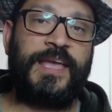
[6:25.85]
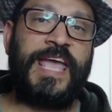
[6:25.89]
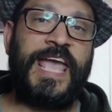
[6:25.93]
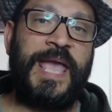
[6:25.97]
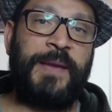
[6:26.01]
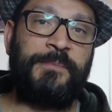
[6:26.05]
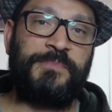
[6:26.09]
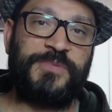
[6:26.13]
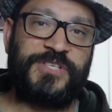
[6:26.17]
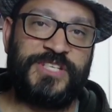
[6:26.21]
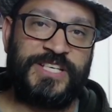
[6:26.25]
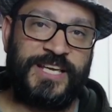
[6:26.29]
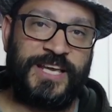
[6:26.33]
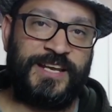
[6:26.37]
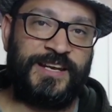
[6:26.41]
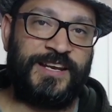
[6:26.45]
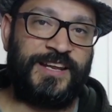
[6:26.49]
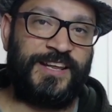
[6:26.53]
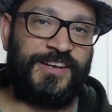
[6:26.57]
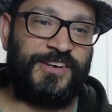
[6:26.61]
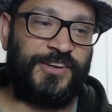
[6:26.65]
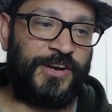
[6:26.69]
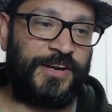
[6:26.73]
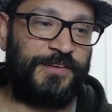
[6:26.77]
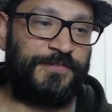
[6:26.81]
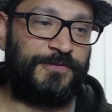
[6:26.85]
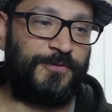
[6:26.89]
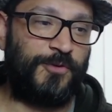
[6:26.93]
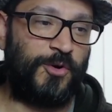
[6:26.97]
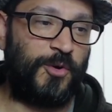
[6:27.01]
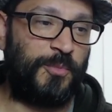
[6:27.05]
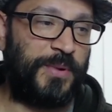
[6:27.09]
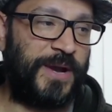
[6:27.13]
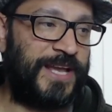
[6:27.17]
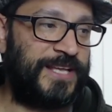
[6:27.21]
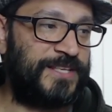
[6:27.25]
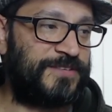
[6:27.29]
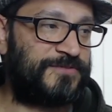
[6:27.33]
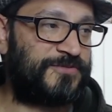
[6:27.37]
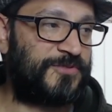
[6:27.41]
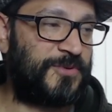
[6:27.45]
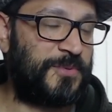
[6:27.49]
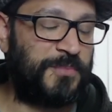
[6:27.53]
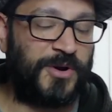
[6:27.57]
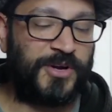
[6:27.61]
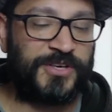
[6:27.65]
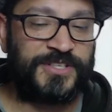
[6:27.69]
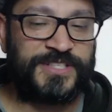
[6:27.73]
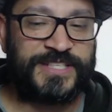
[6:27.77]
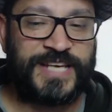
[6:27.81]
MTN 94 paints from
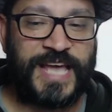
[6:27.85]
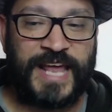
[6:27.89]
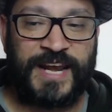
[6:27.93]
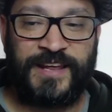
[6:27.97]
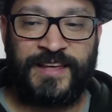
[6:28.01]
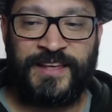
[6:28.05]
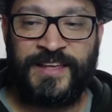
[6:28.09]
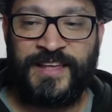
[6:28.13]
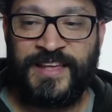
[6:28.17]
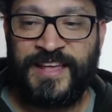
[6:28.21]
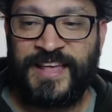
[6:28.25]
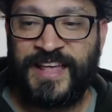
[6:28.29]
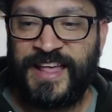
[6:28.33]
Montana.